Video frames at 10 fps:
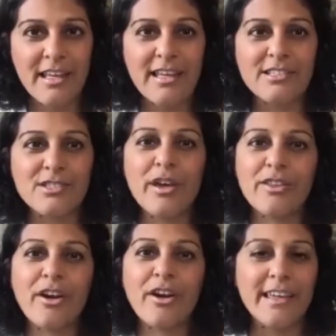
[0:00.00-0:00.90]
It's
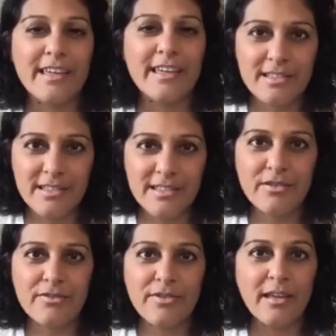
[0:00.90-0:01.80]
whether I can
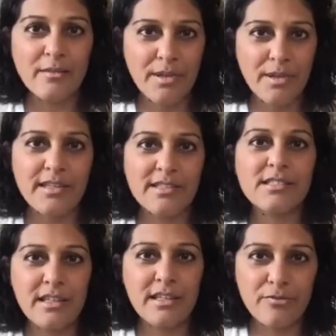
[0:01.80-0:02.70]
live at
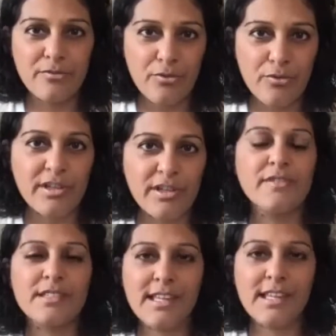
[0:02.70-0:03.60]
peace, in full
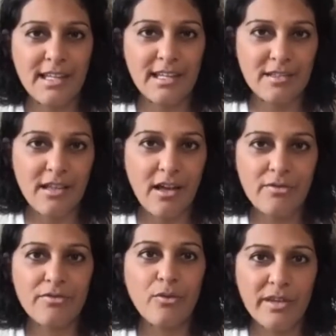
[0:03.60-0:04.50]
forgiveness and in
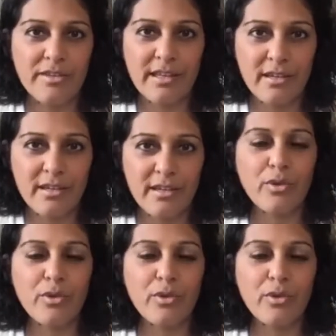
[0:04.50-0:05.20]
love with him,